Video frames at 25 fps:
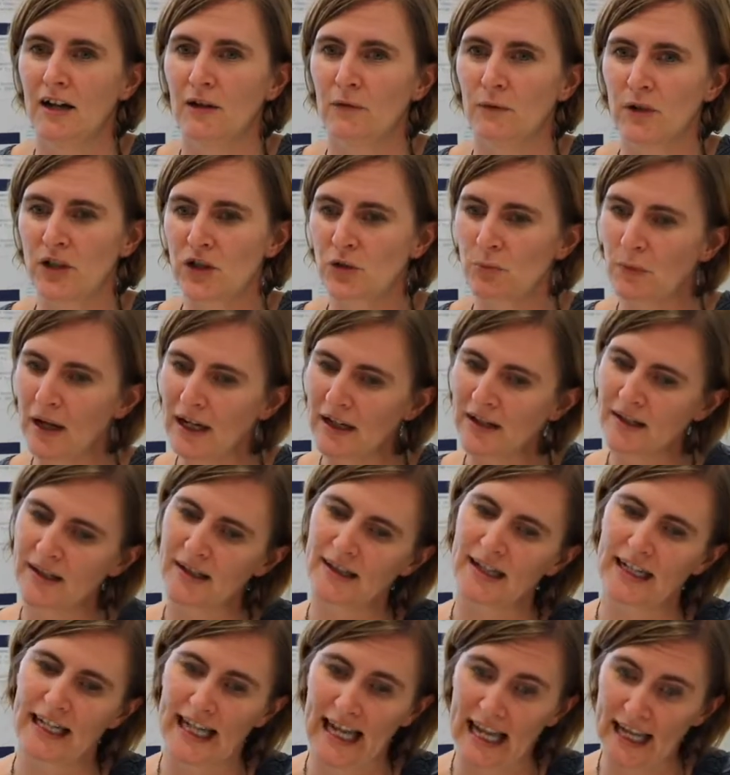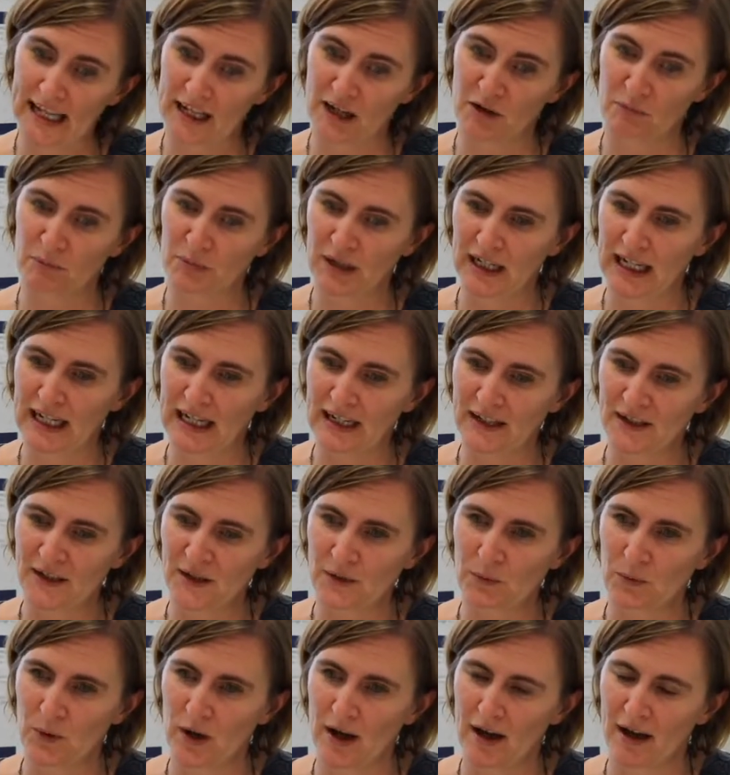which makes it, again, a
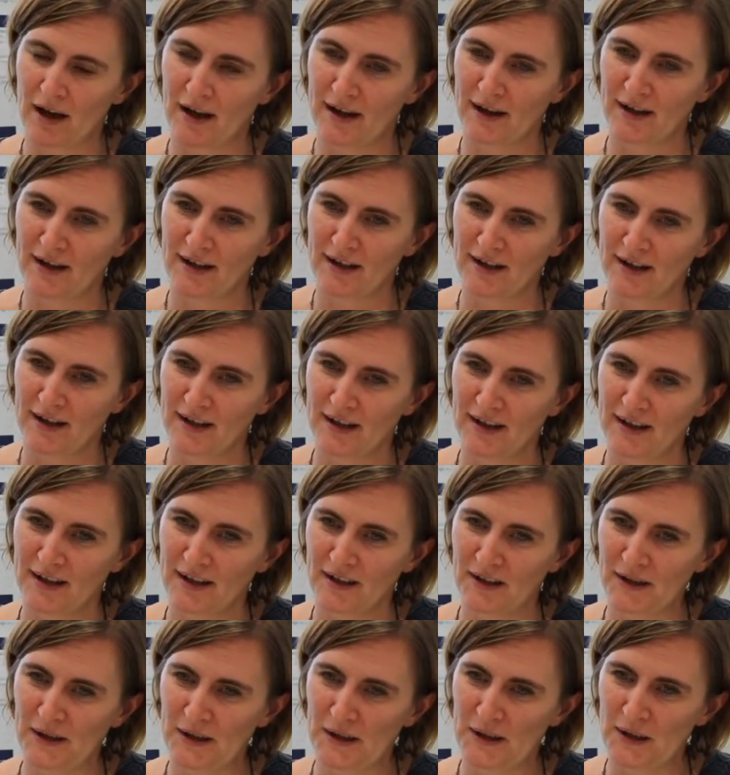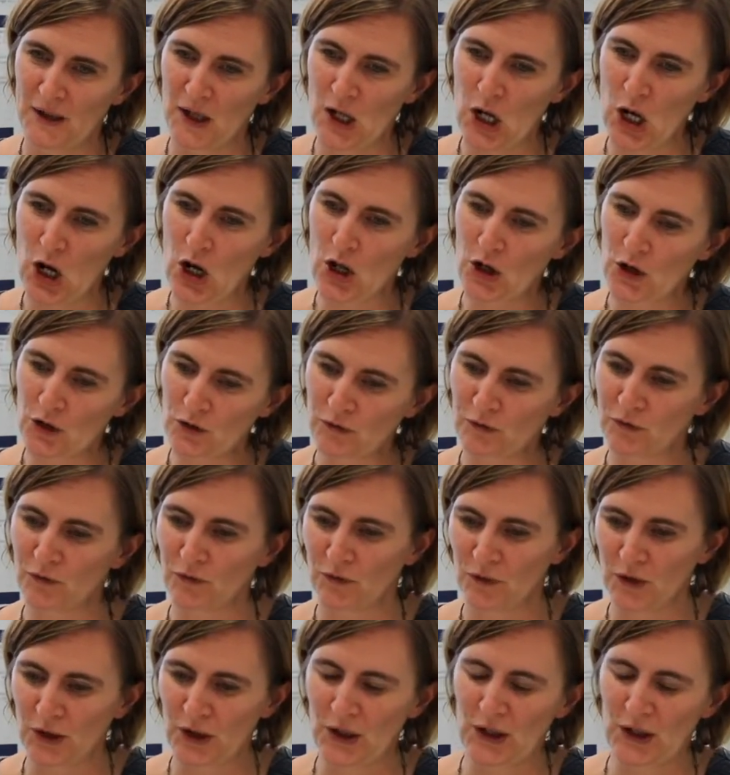place where a lot of